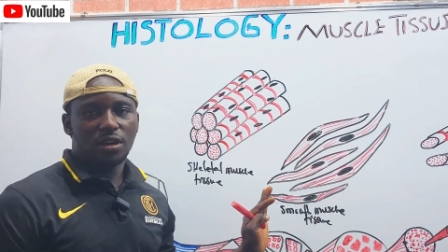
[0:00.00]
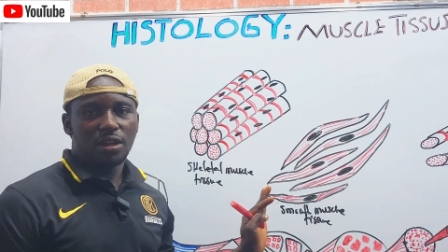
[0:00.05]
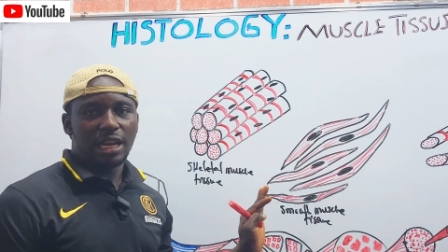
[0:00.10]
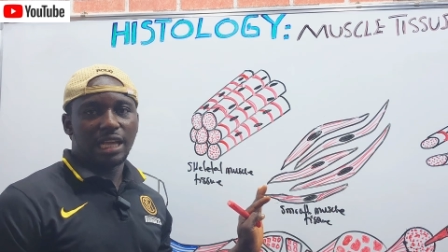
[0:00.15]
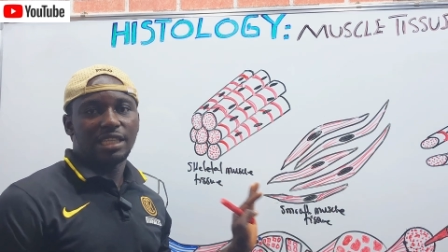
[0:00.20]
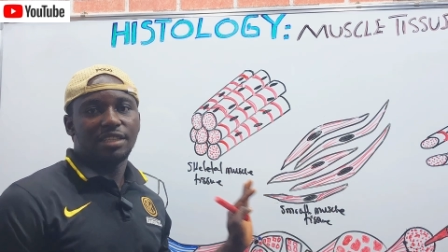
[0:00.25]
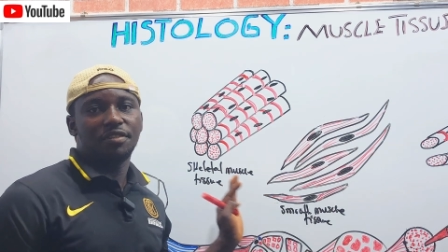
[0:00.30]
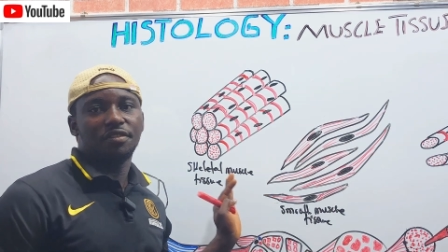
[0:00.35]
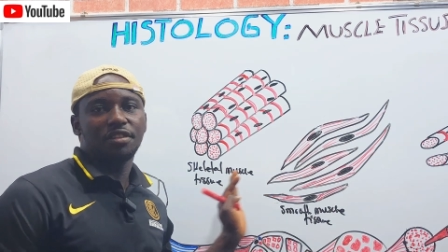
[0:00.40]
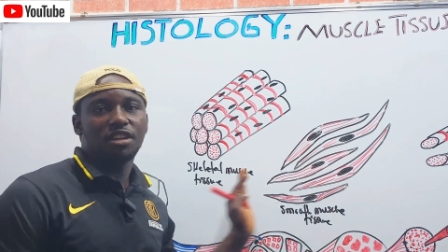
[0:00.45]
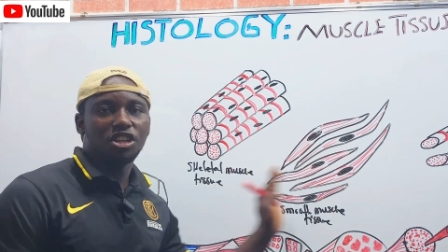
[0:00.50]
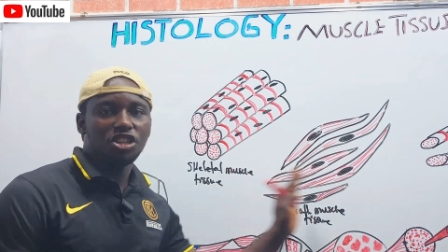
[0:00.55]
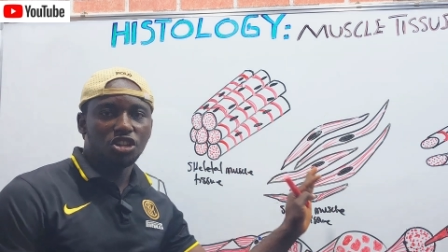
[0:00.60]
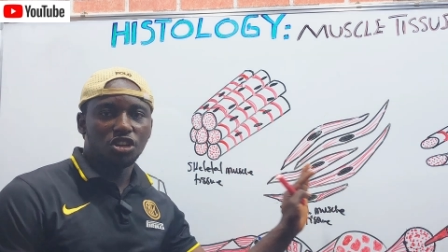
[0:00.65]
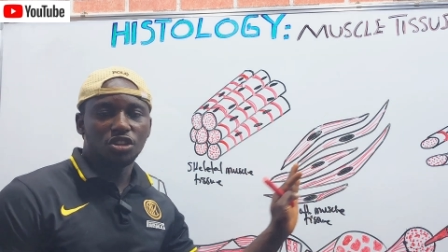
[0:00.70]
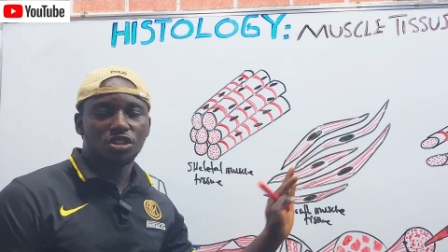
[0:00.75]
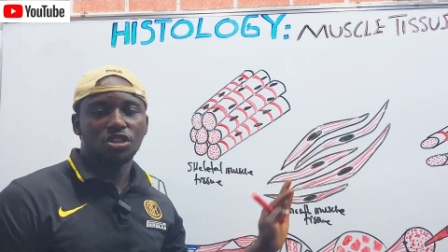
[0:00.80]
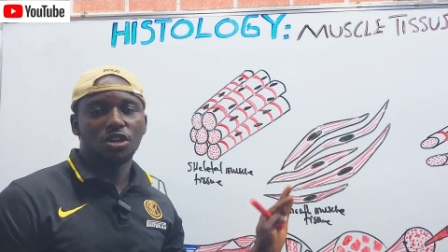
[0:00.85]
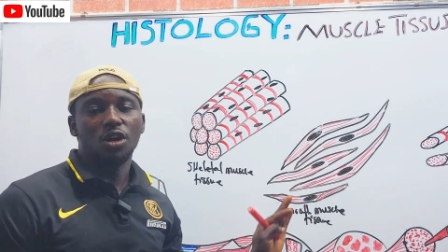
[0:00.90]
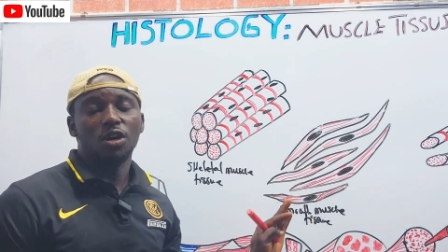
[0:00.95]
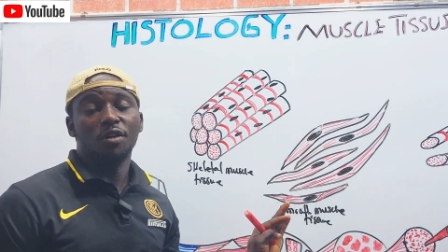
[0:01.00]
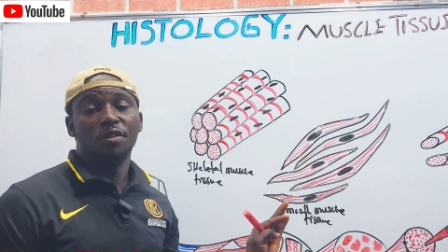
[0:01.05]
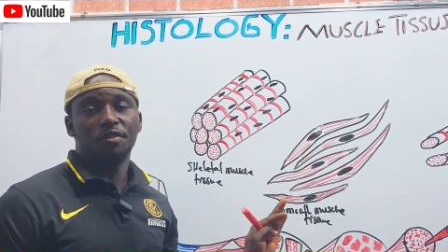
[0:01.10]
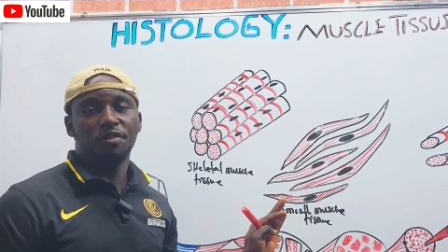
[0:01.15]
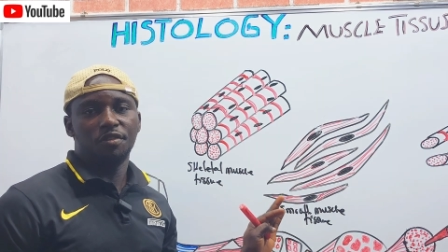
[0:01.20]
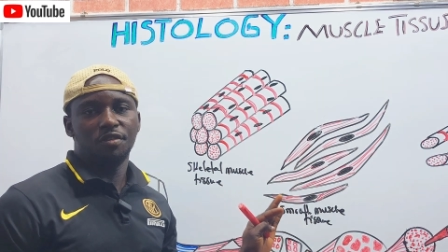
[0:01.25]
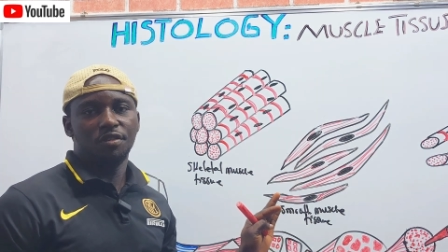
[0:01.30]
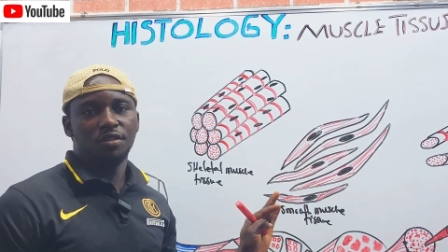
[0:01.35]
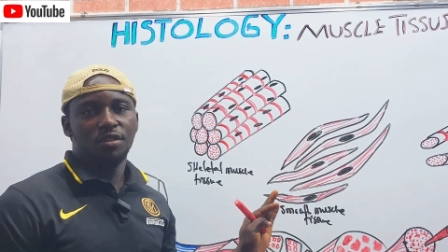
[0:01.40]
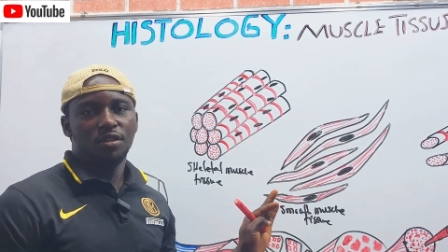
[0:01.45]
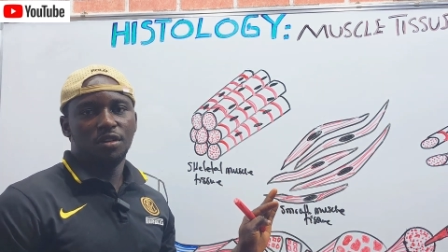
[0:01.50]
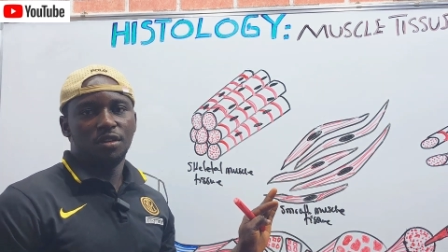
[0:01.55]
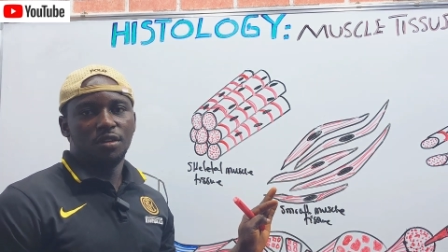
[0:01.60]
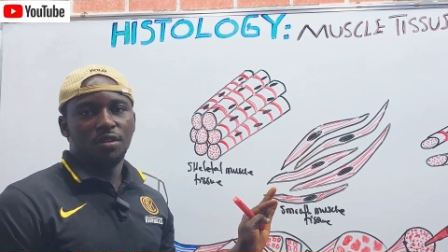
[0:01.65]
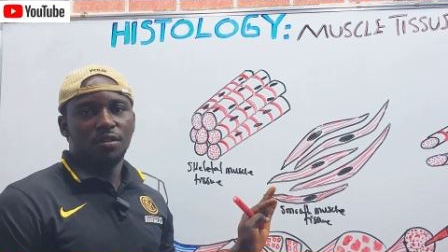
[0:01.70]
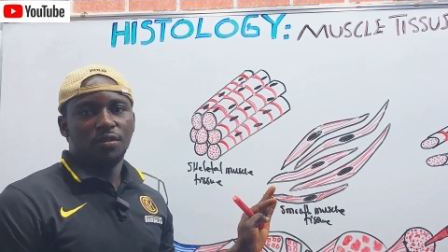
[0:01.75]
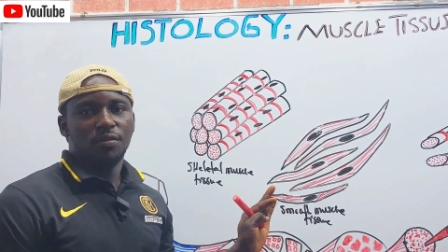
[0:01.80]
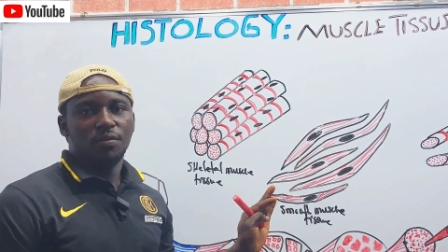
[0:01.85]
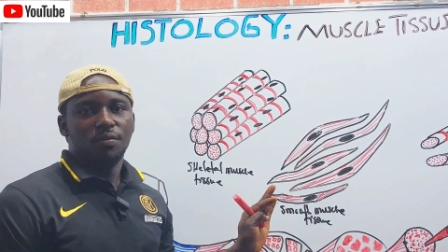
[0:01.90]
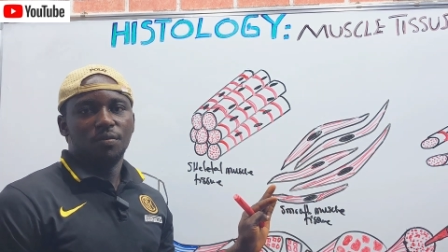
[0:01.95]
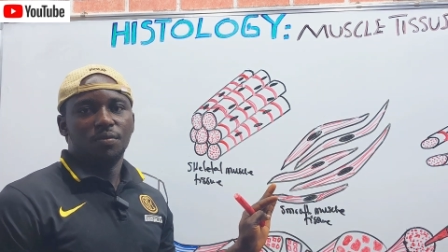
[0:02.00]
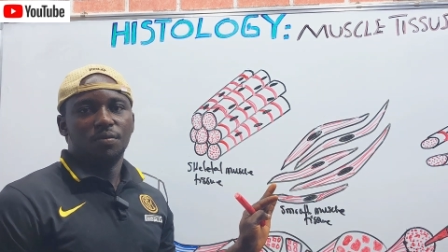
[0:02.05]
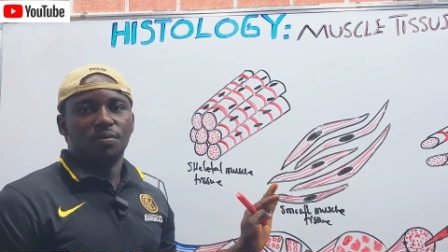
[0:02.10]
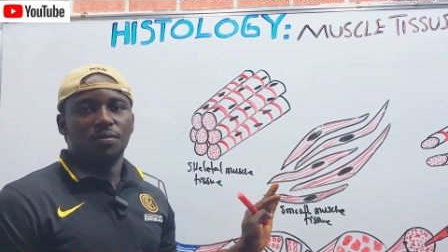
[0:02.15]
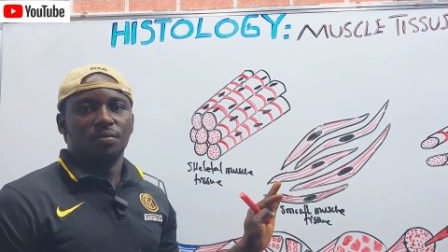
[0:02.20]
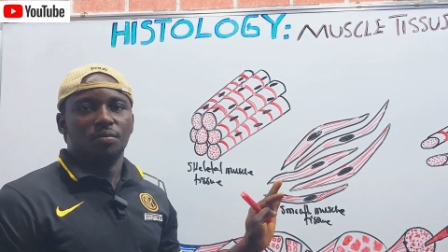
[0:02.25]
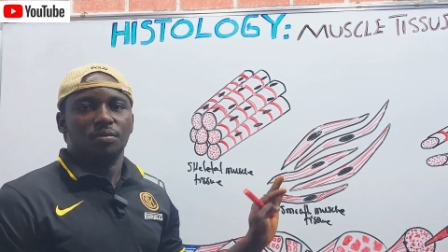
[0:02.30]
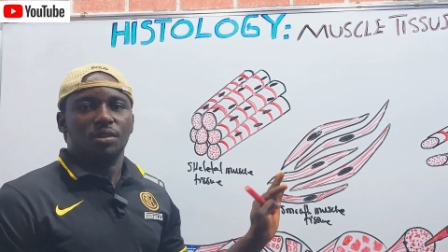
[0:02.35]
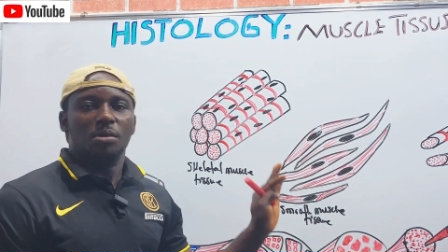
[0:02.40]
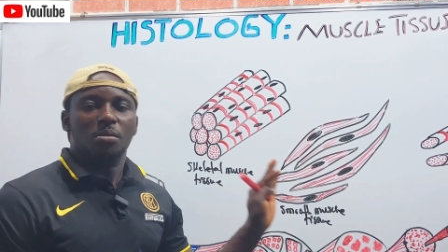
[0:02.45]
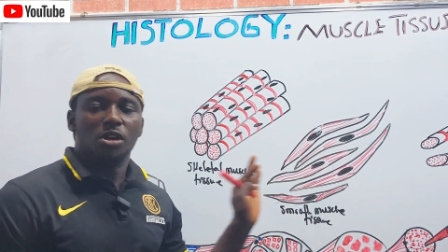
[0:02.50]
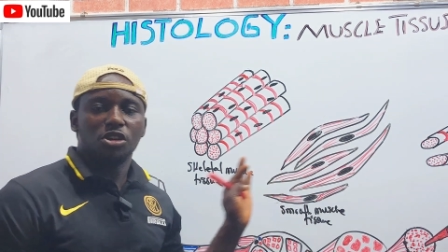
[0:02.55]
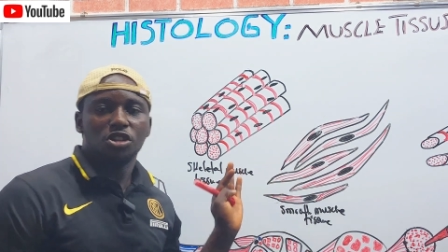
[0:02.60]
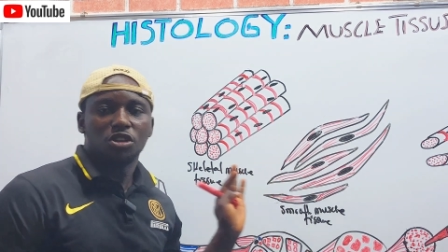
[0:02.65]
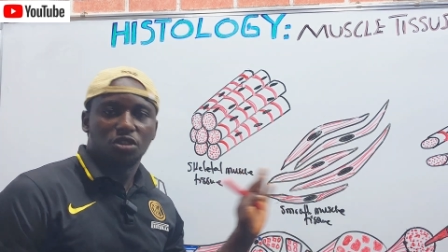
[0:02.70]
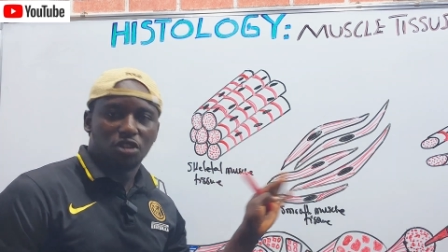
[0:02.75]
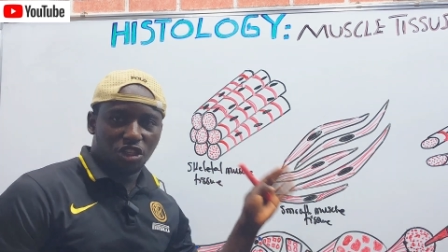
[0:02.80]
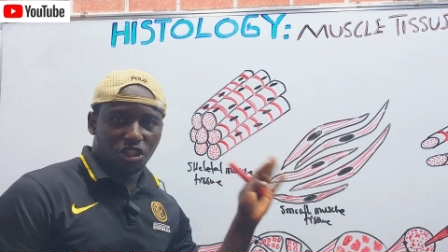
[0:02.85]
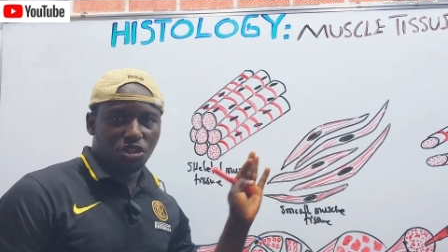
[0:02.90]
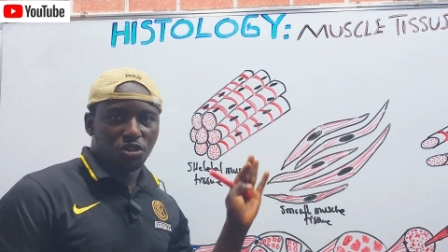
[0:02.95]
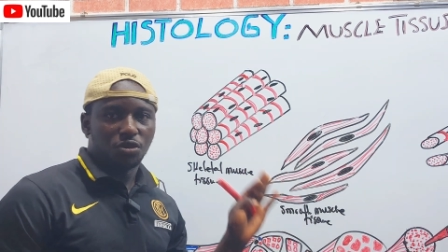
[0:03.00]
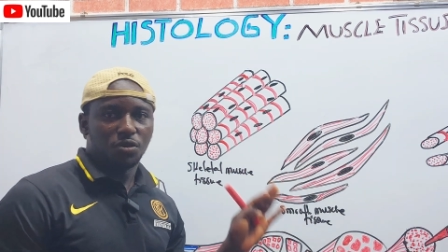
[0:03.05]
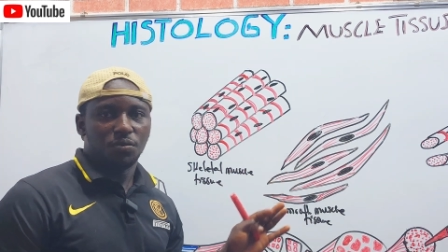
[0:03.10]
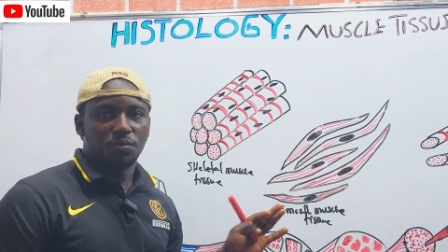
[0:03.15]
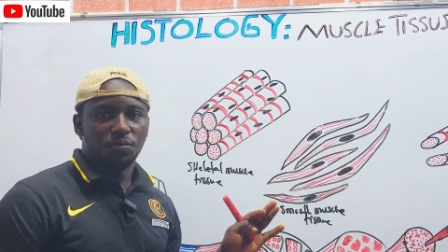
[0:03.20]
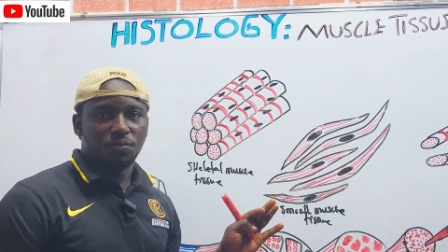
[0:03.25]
classifications of the muscle tissue.